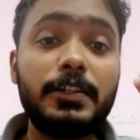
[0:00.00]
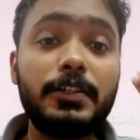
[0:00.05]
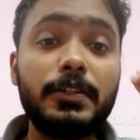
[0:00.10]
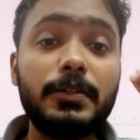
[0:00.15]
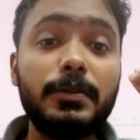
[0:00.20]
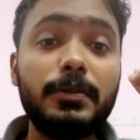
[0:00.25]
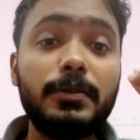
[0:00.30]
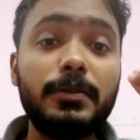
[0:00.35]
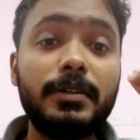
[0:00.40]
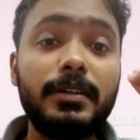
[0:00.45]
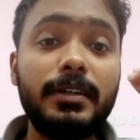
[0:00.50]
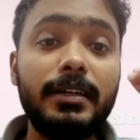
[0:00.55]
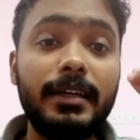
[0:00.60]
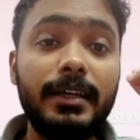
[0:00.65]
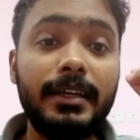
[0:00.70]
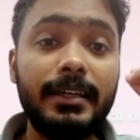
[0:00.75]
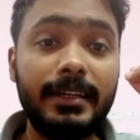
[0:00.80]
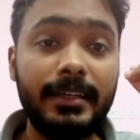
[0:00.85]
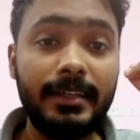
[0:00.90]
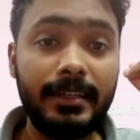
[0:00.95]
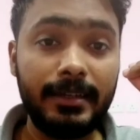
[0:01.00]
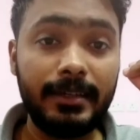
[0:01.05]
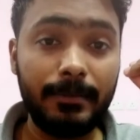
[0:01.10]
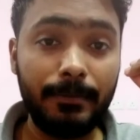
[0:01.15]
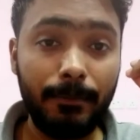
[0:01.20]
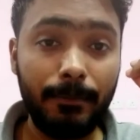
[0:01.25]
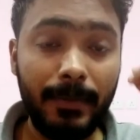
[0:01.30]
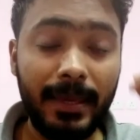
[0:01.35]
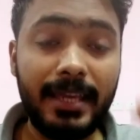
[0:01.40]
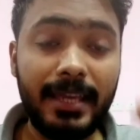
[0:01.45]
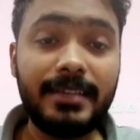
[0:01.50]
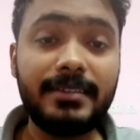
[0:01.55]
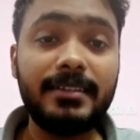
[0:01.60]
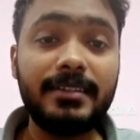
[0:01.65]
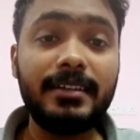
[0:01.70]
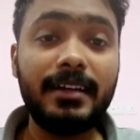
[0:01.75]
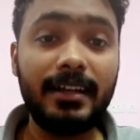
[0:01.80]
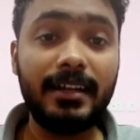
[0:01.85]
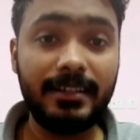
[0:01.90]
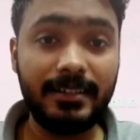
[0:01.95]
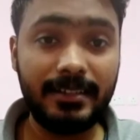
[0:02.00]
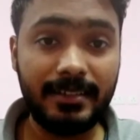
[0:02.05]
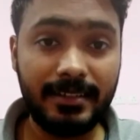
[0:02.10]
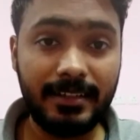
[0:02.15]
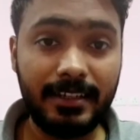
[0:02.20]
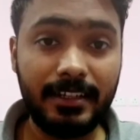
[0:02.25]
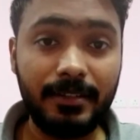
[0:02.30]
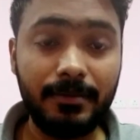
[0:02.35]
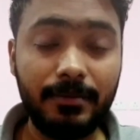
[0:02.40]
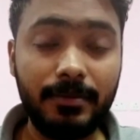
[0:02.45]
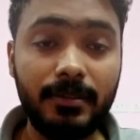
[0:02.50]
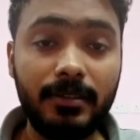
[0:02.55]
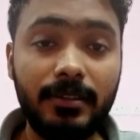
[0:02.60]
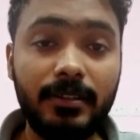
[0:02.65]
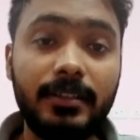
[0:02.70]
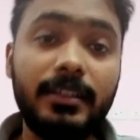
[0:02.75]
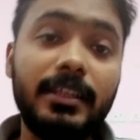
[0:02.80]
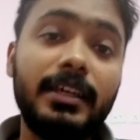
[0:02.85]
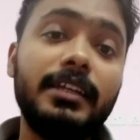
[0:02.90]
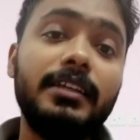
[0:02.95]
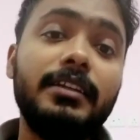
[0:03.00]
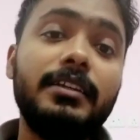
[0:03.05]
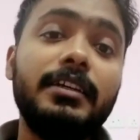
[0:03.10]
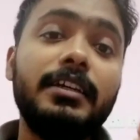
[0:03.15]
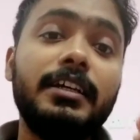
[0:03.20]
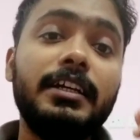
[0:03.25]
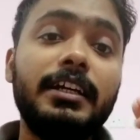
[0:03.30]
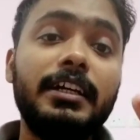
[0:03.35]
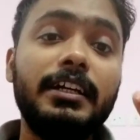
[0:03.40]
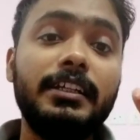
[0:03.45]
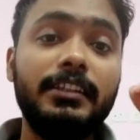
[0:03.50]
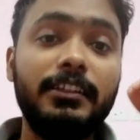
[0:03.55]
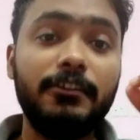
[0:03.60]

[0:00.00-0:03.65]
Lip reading: So it makes it understandable that